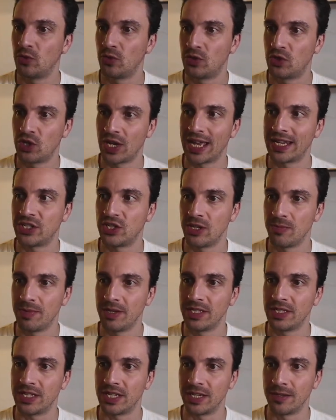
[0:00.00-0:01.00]

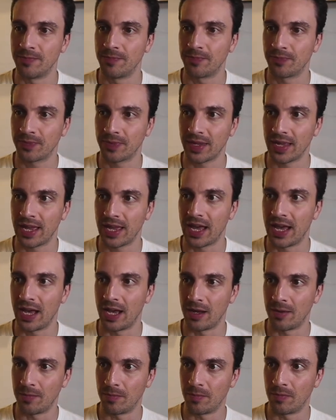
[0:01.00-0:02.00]
ChatGPT.
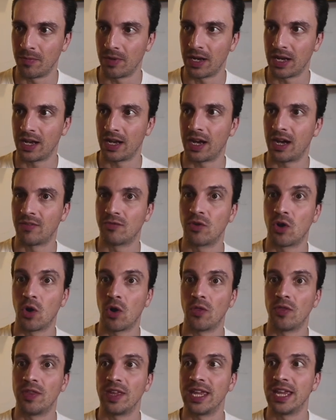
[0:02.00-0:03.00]
I've
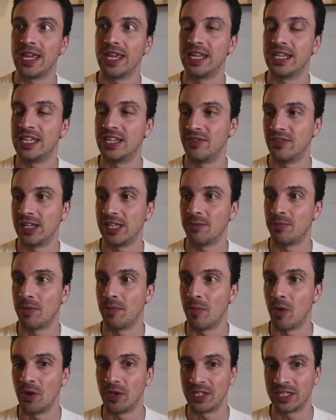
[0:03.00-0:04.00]
got the developer
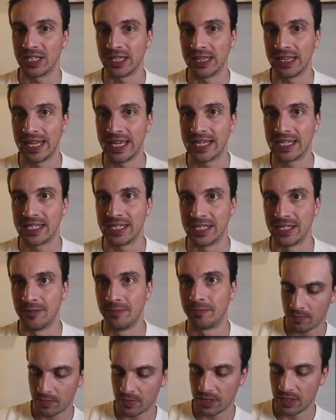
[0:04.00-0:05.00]
mode selected.
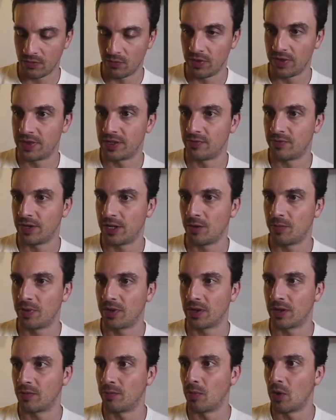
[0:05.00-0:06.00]
With
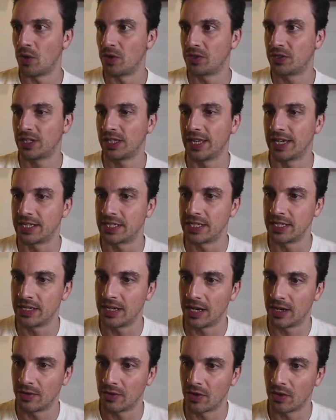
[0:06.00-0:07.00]
developer mode selected,
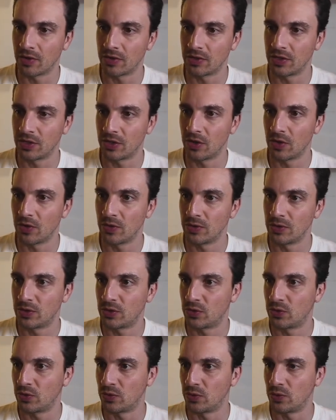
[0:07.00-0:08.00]
I'm going to go
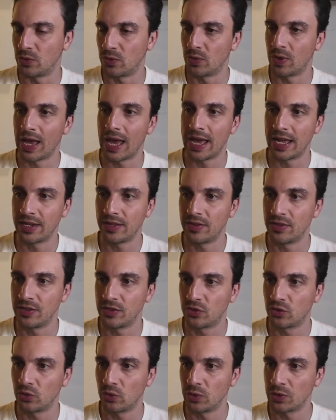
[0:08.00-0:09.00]
to add the
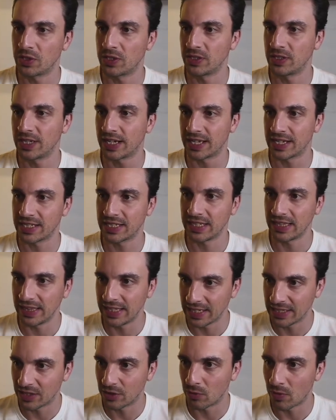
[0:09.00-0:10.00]
sources. I got to
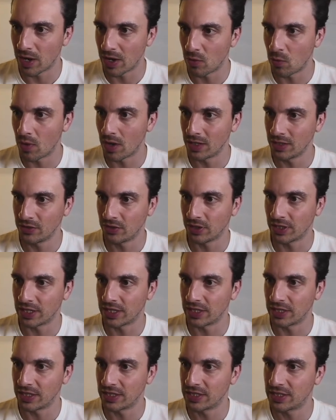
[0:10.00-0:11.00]
select the right one. So I'm
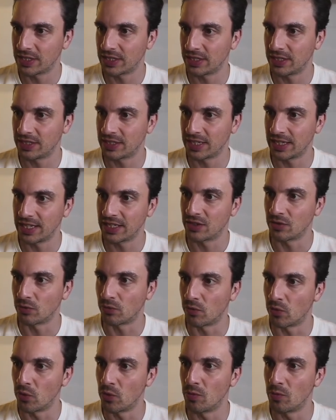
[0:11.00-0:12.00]
going to select the
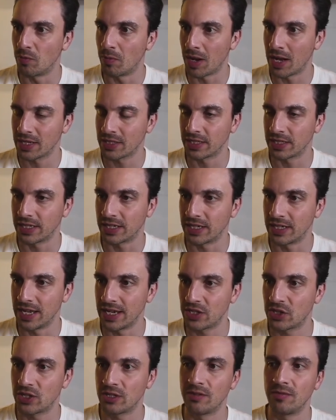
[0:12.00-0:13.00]
Rube master
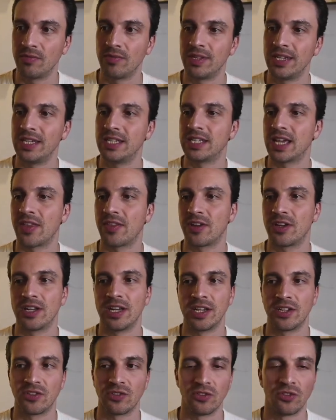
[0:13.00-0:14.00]
connection. These are the
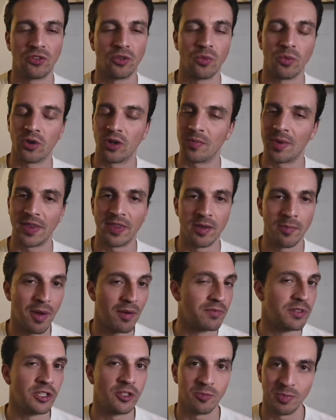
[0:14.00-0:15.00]
connections. Don't worry about them. I've
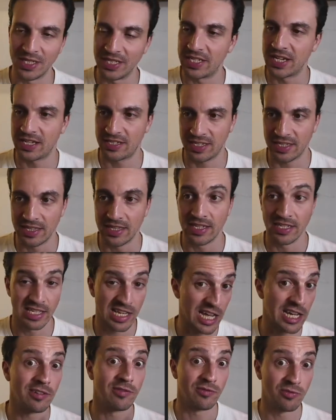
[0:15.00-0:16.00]
just been testing these
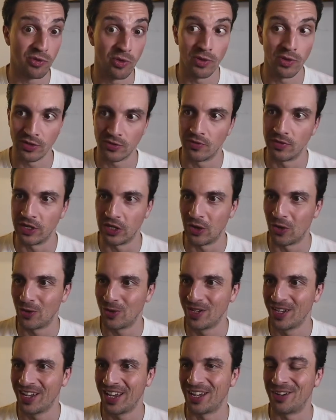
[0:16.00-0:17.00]
out for this video
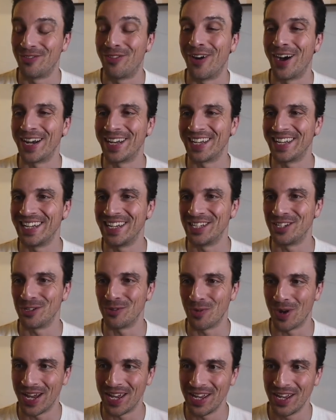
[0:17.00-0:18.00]
and finding an easy
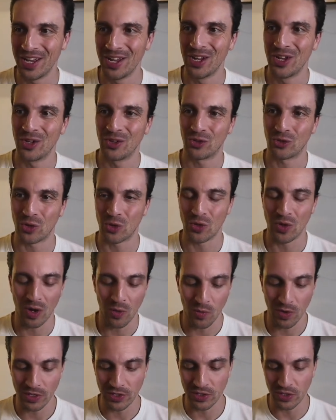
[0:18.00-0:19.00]
way. So I
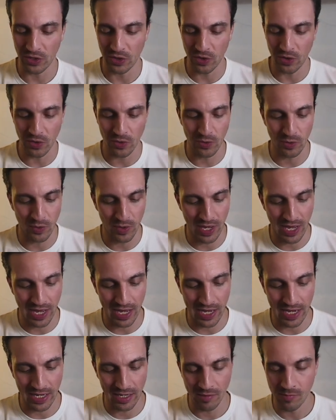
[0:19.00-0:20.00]
want to
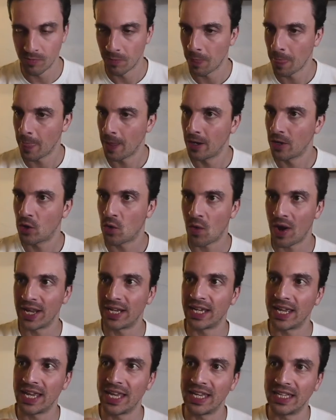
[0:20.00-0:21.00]
go
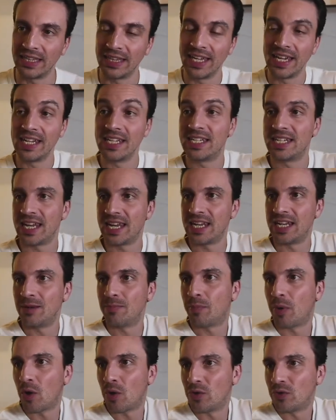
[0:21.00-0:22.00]
create a LinkedIn
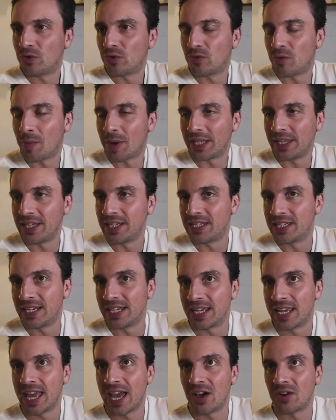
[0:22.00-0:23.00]
post for my LinkedIn
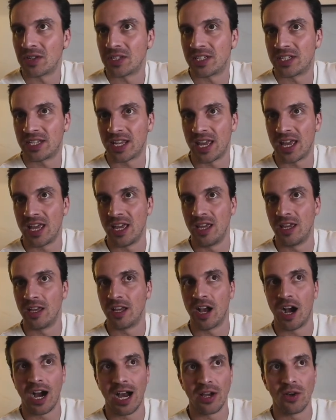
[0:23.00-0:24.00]
account saying,
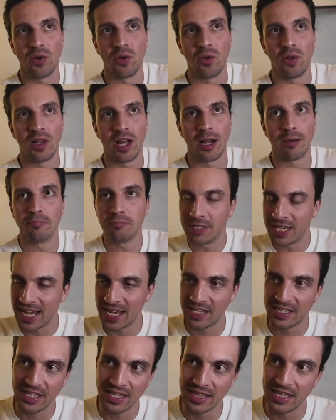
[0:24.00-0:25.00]
hi all, I'm
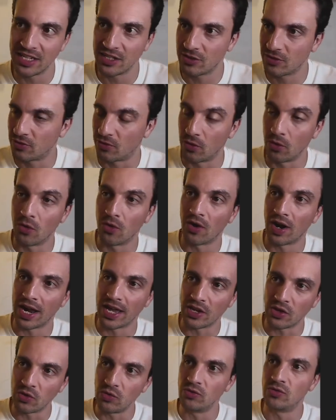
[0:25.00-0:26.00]
testing this for a
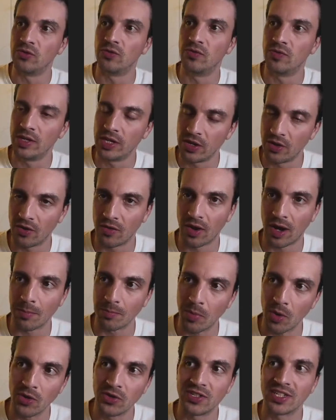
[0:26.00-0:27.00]
YouTube video. I'm
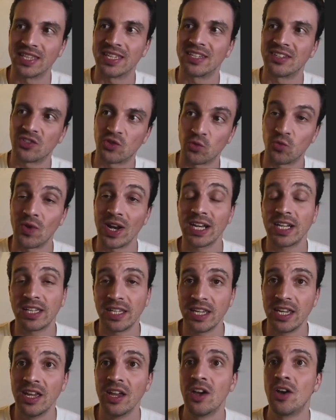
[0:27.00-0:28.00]
posting this
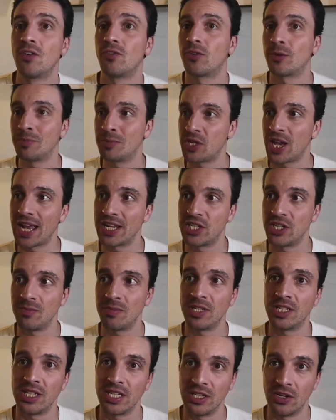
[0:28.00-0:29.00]
directly from
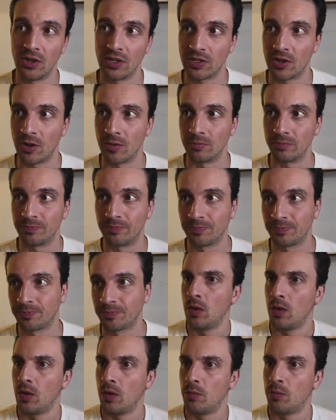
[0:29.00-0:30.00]
ChatGPT.com.
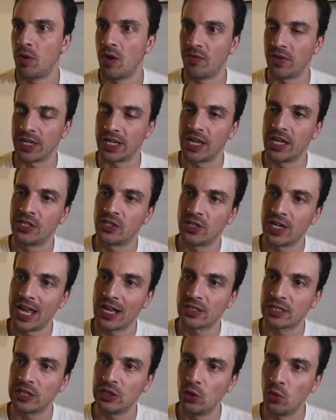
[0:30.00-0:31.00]
Perfect. So now
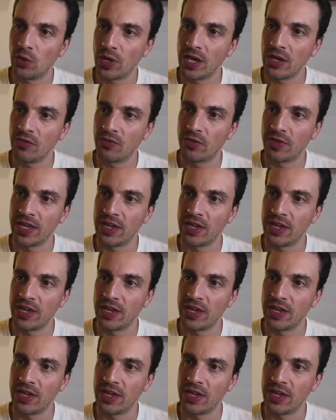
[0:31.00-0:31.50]
it's looking for the